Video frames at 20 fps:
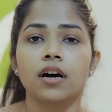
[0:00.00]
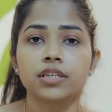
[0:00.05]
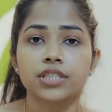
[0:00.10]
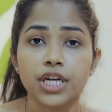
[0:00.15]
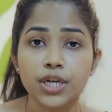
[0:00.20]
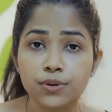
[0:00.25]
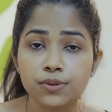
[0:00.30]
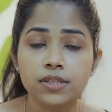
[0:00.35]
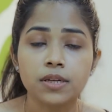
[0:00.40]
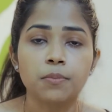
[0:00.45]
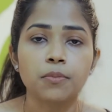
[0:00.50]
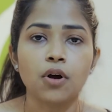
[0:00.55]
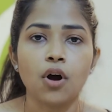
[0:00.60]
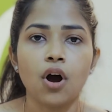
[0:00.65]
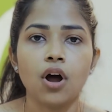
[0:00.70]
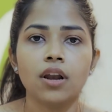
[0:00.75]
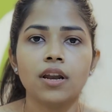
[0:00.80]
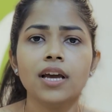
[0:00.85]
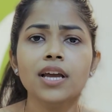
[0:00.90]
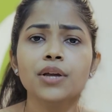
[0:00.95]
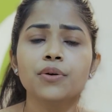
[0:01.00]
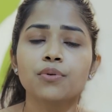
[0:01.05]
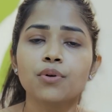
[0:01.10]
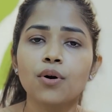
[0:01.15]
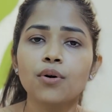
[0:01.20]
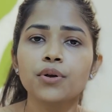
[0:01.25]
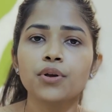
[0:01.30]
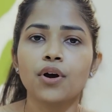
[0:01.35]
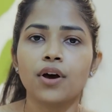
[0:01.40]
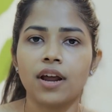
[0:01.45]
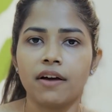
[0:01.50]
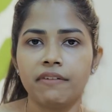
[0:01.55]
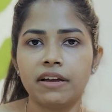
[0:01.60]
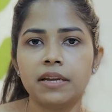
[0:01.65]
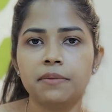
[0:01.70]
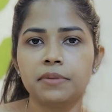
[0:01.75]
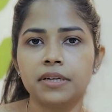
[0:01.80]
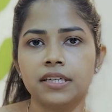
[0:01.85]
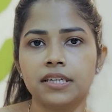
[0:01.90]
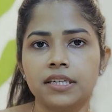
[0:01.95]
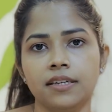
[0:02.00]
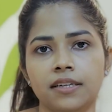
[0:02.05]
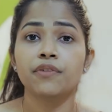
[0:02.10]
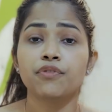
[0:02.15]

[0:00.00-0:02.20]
schedule some call na you know your availability.